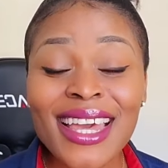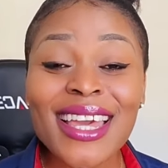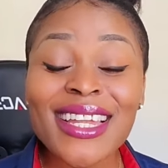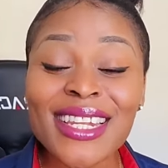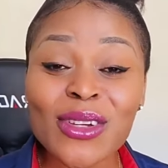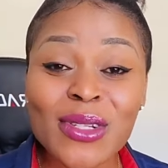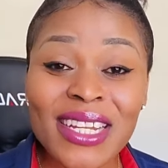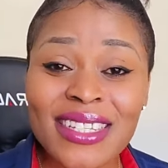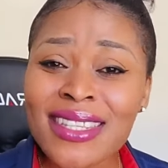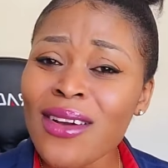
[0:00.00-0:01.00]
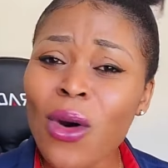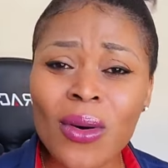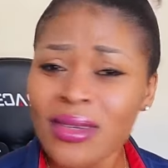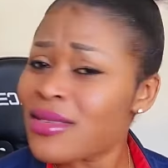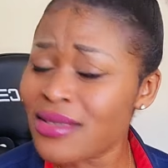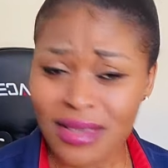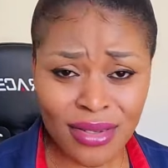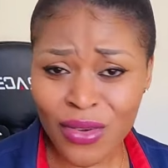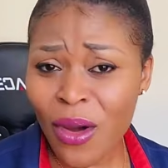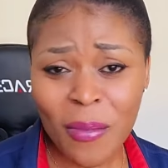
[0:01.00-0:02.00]
they usually say, oh, it's the
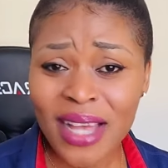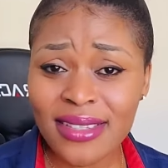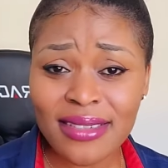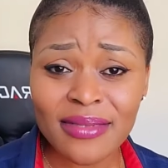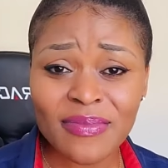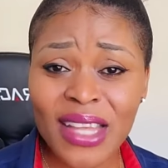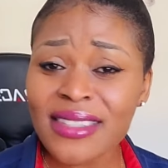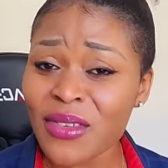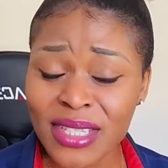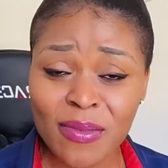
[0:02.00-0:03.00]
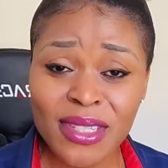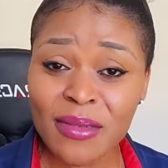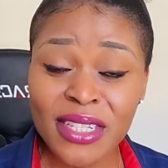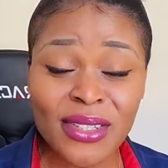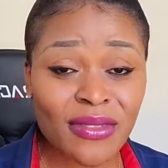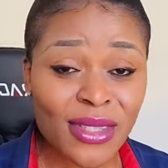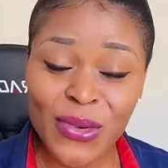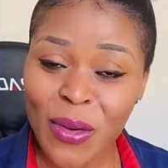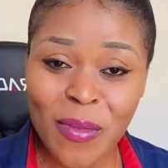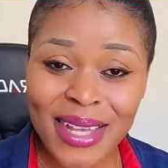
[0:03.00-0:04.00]
Scrum Master. That's the responsibility of the
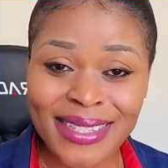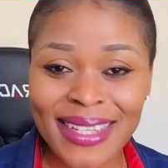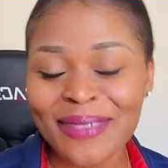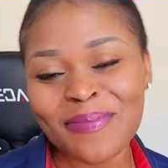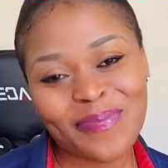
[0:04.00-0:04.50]
Scrum Master.